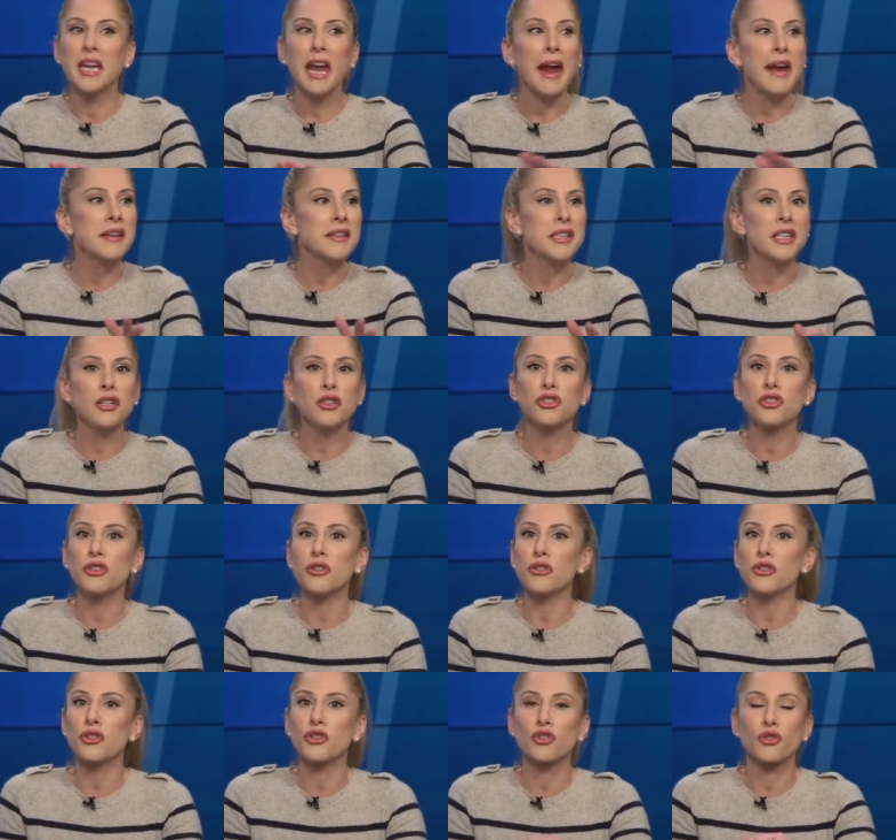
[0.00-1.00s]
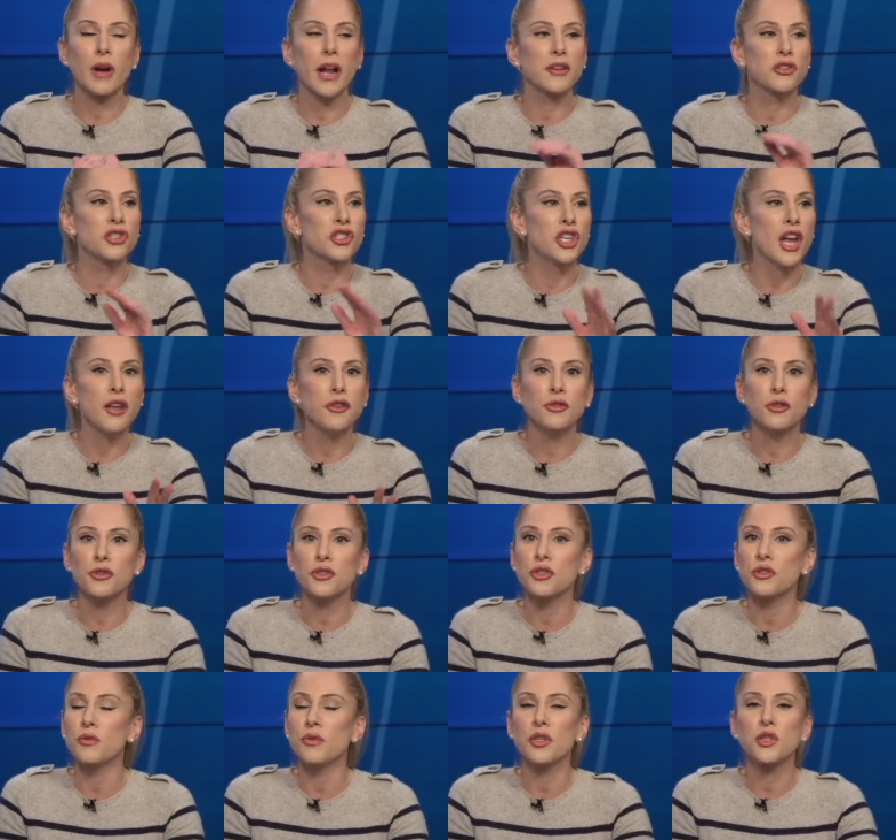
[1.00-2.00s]
gay teachers, transgender
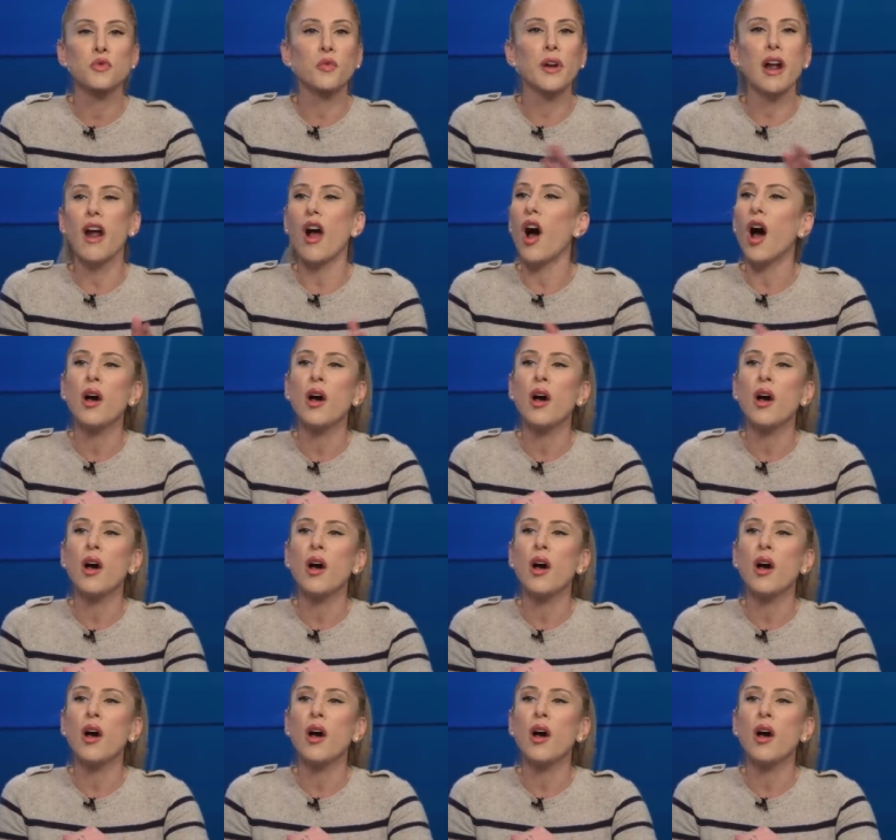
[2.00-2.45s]
students, what?